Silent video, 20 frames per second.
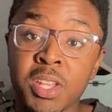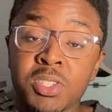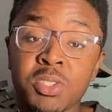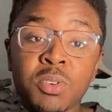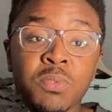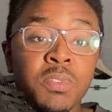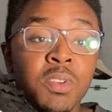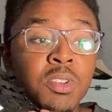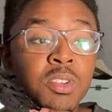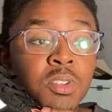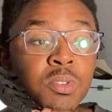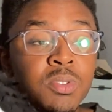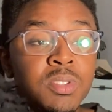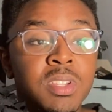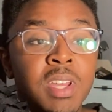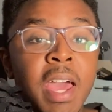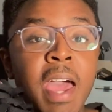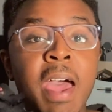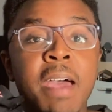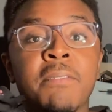So if you're used to
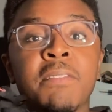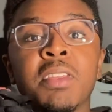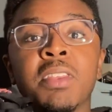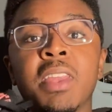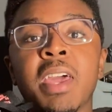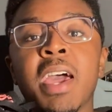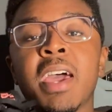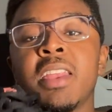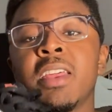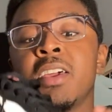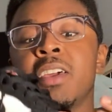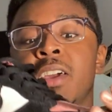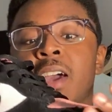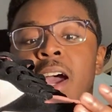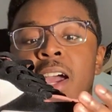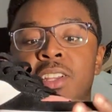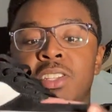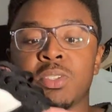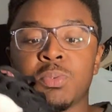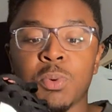having that,
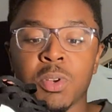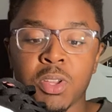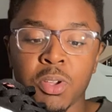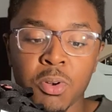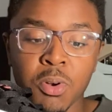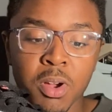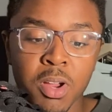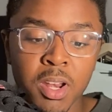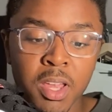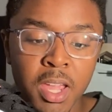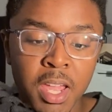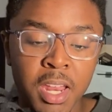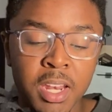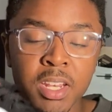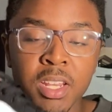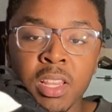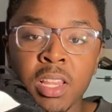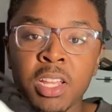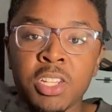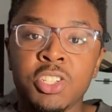I just want to go on ahead
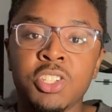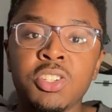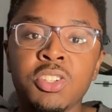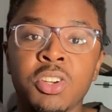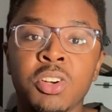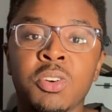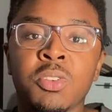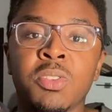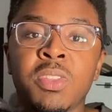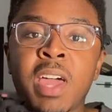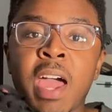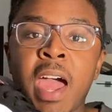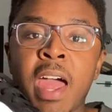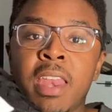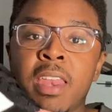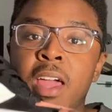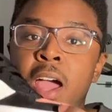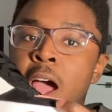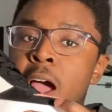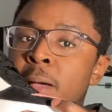and let you know that
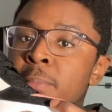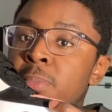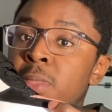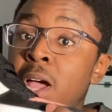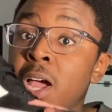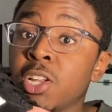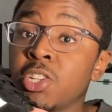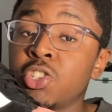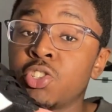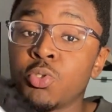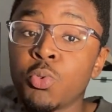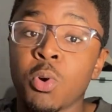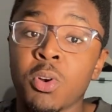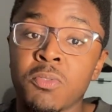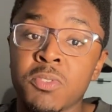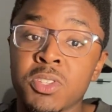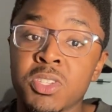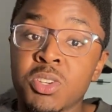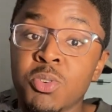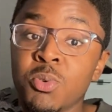I'm not sure if
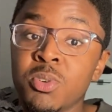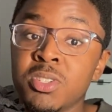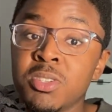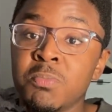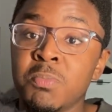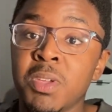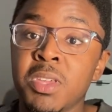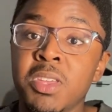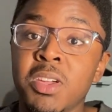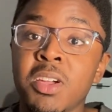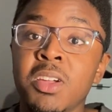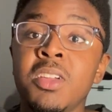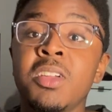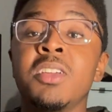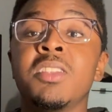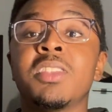it's going to be there.